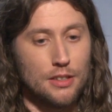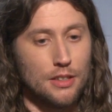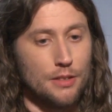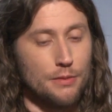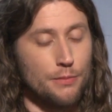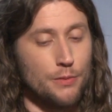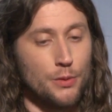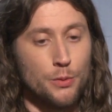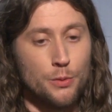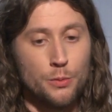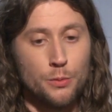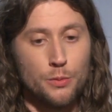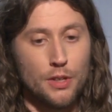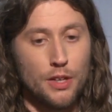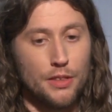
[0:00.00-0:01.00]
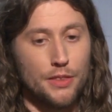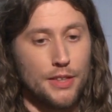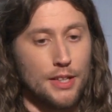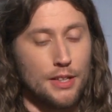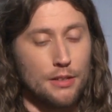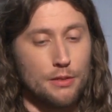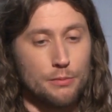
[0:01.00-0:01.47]
I
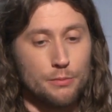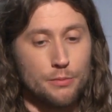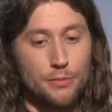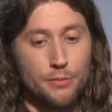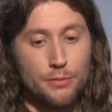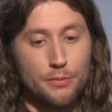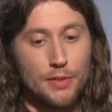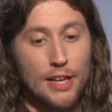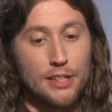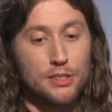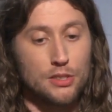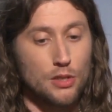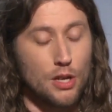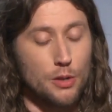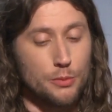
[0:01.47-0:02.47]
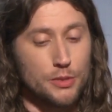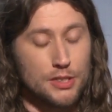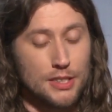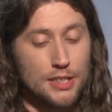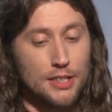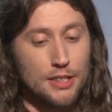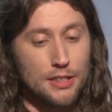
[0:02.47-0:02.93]
think that song was
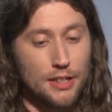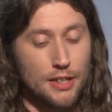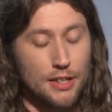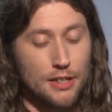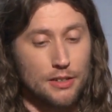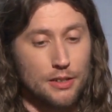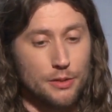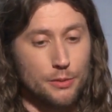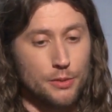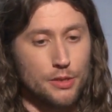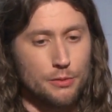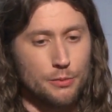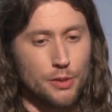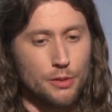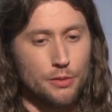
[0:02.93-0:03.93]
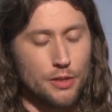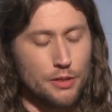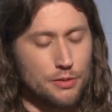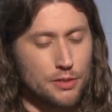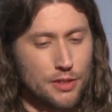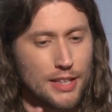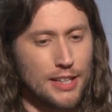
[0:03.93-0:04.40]
sitting there, and I
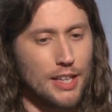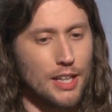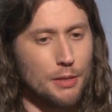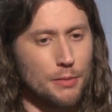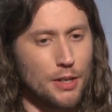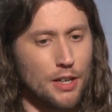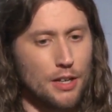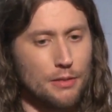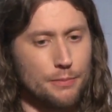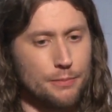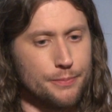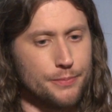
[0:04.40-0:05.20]
was thinking about,